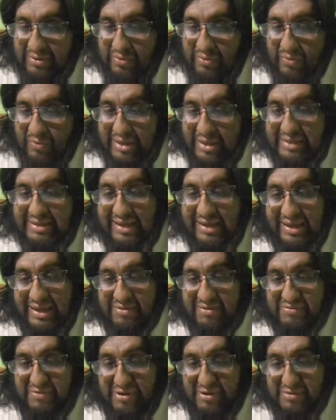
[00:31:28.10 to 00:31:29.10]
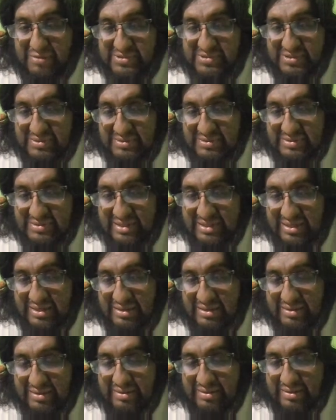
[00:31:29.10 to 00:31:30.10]
What kind of options
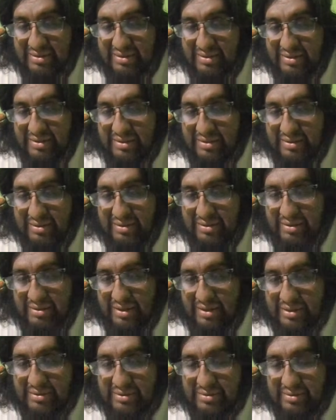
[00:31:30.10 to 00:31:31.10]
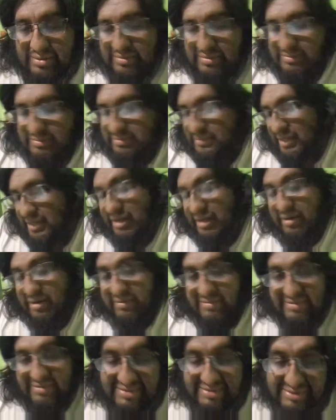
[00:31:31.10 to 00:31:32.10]
are
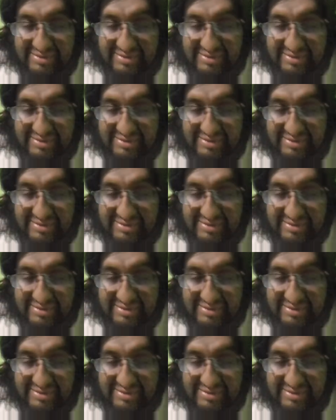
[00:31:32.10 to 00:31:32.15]
allowed?